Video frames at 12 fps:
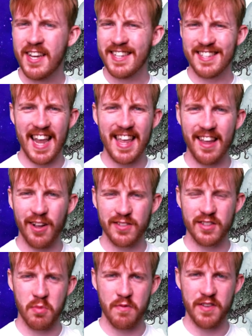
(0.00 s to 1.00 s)
taking on
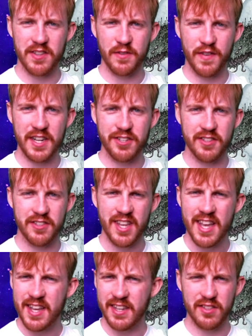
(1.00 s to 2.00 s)
some of its features,
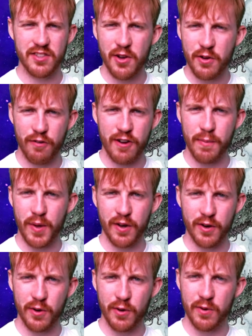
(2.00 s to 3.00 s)
is so creepy and
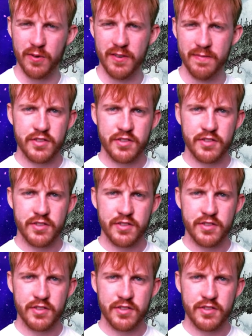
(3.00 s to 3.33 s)
cool.